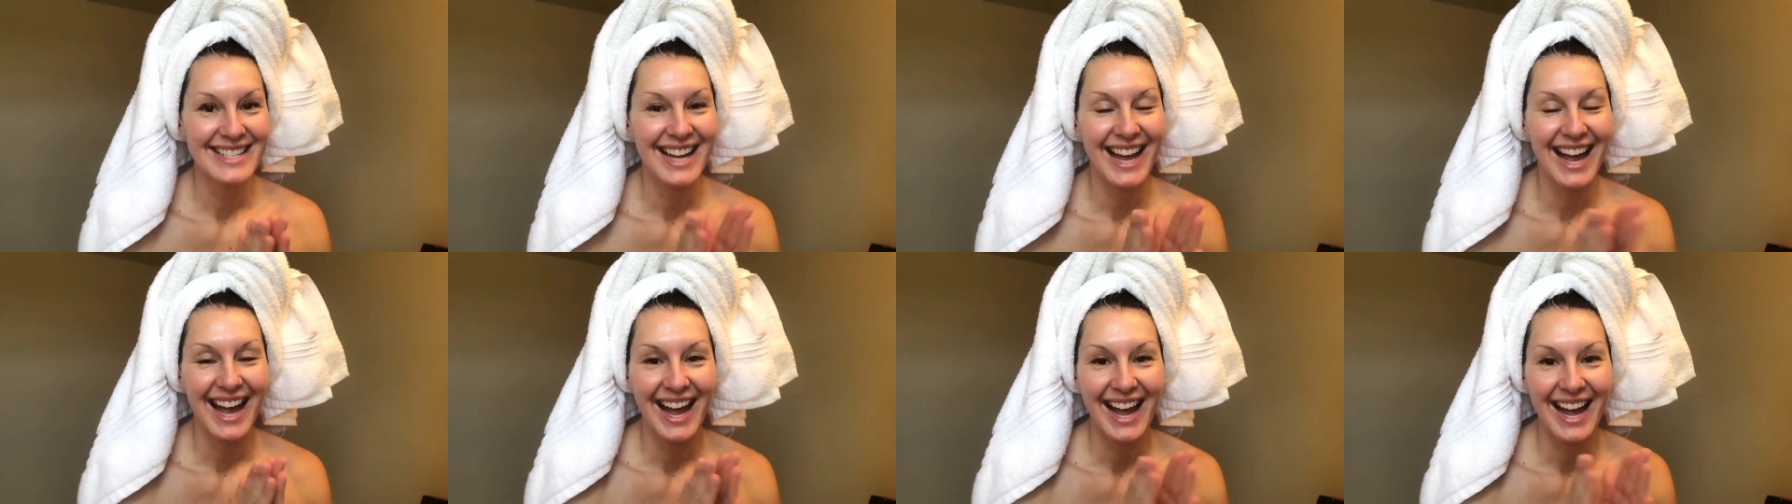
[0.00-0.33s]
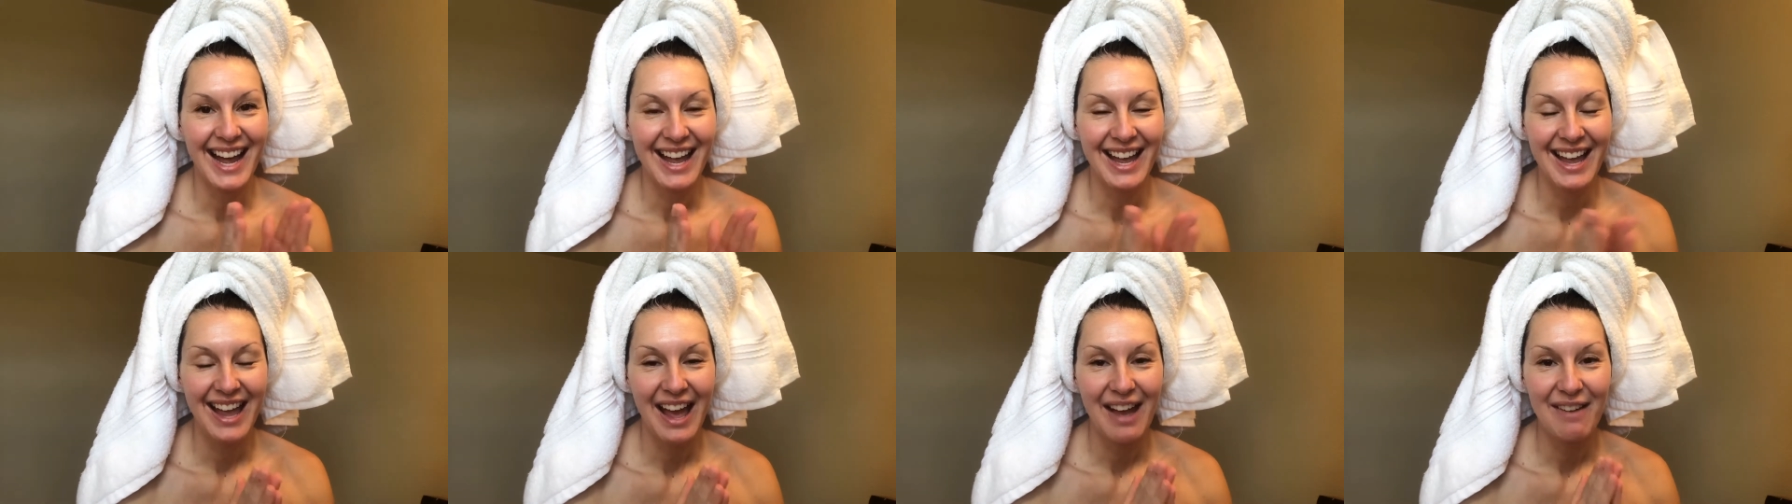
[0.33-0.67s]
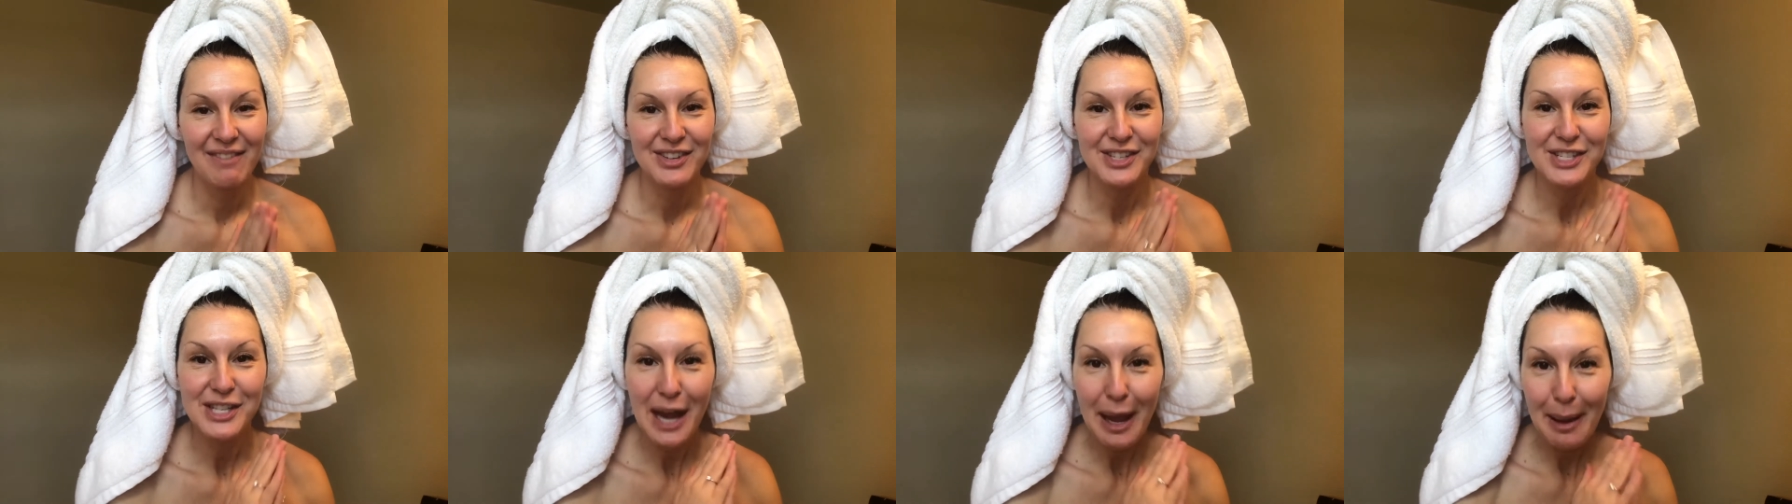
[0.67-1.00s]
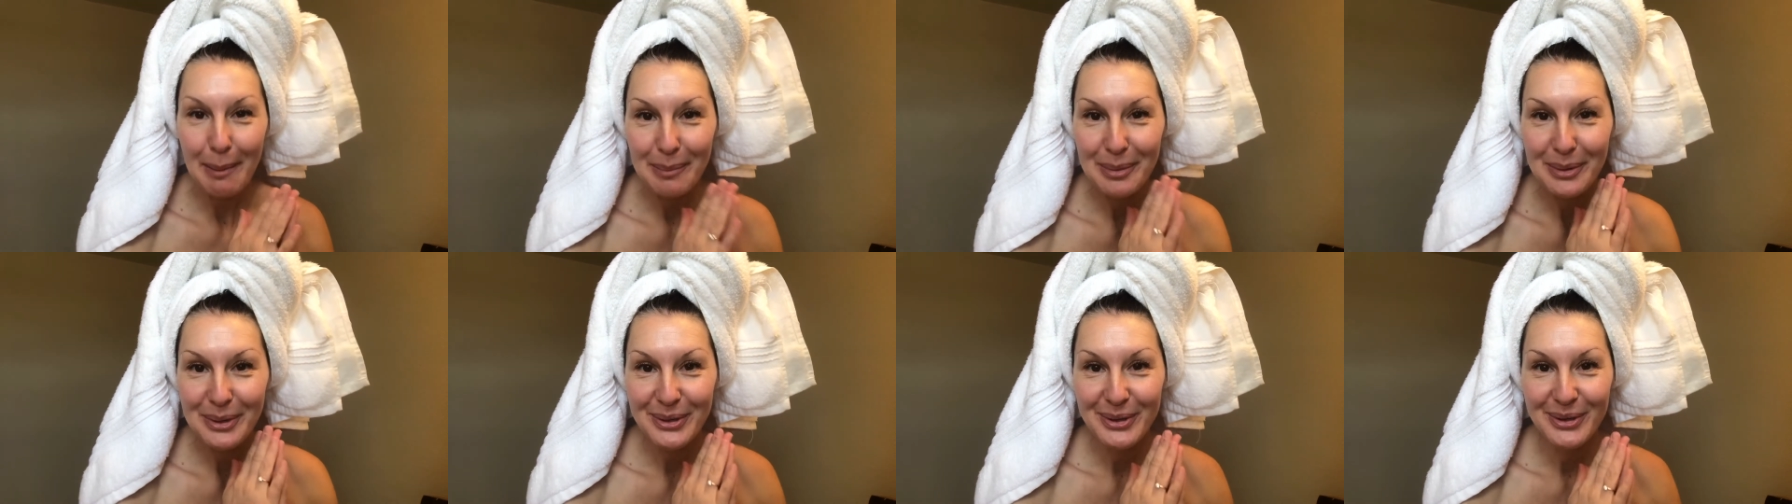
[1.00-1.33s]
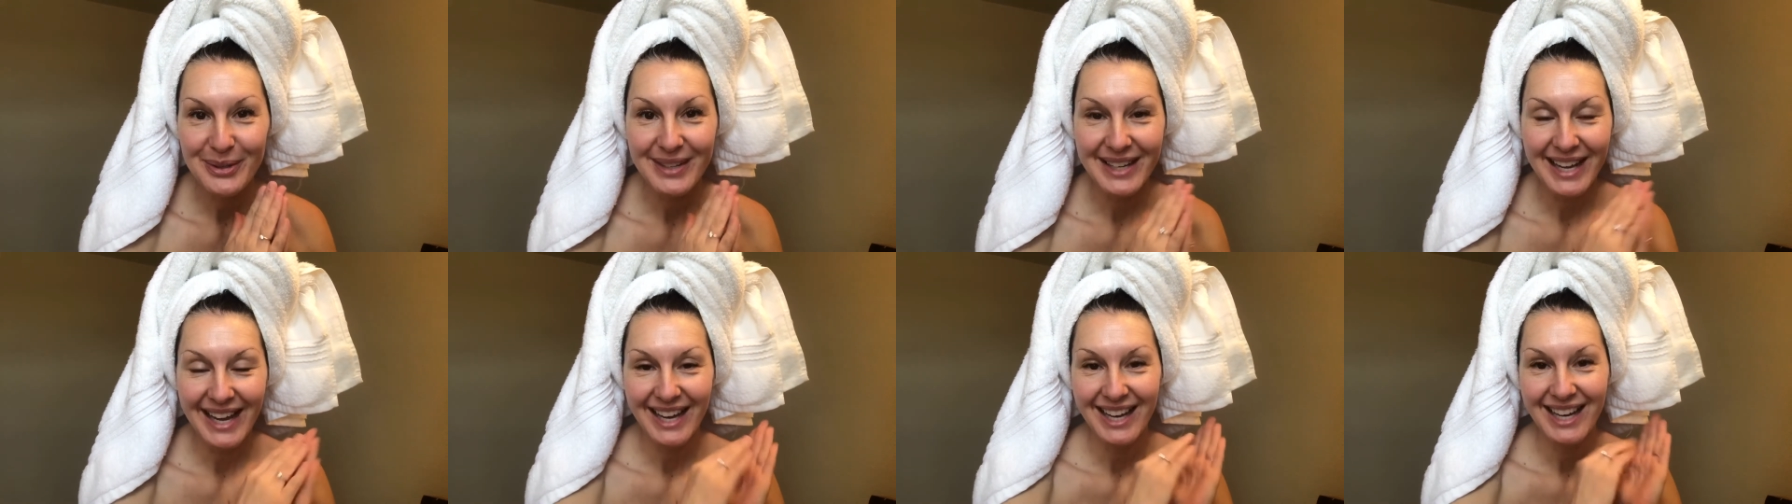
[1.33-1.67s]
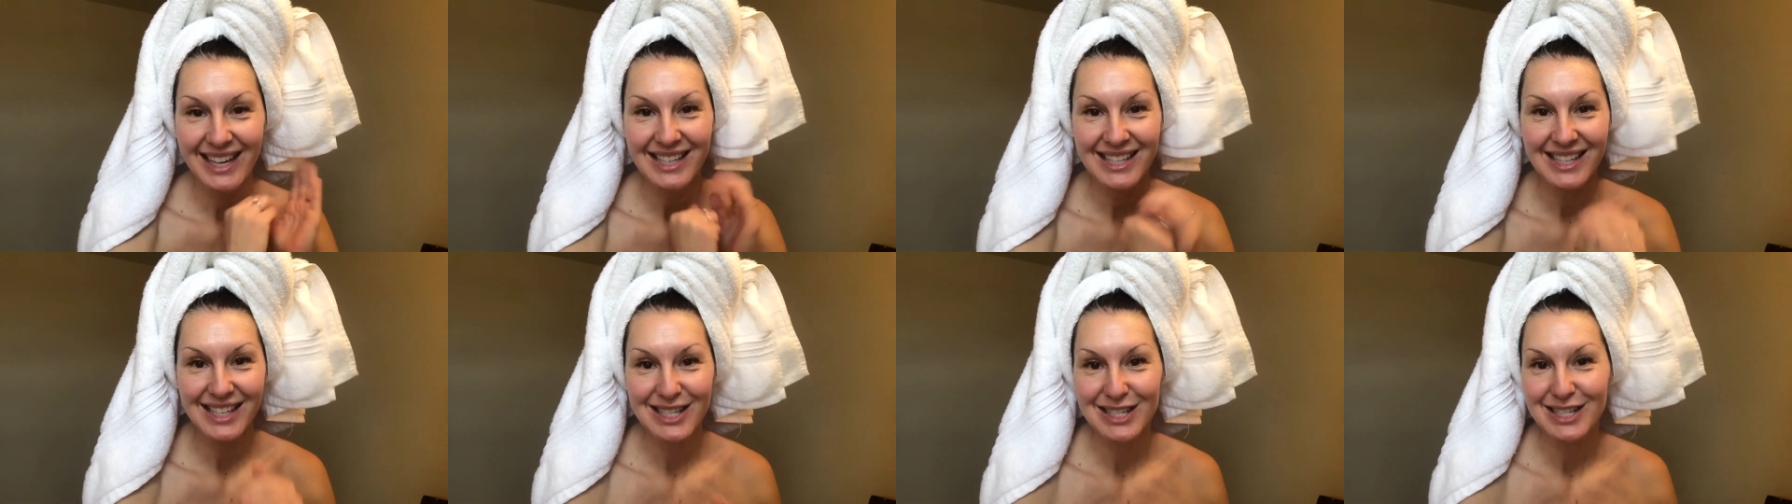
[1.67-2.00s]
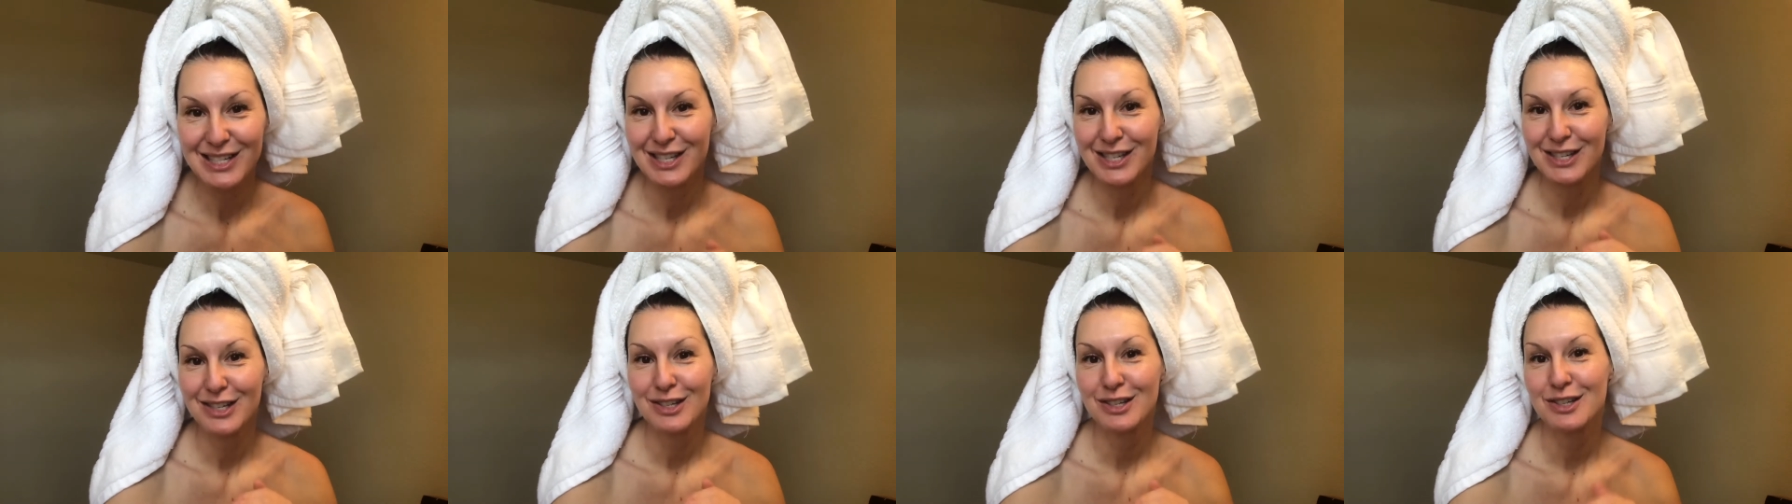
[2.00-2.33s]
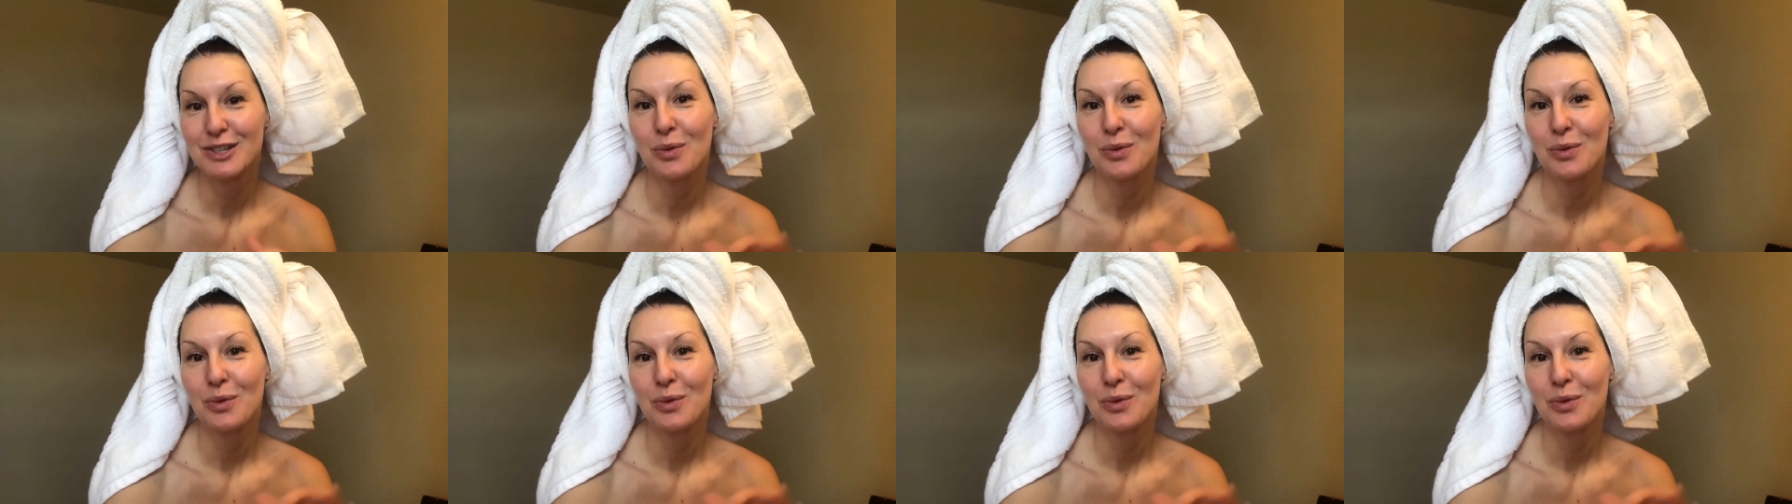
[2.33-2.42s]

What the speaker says: I have shampooed and conditioned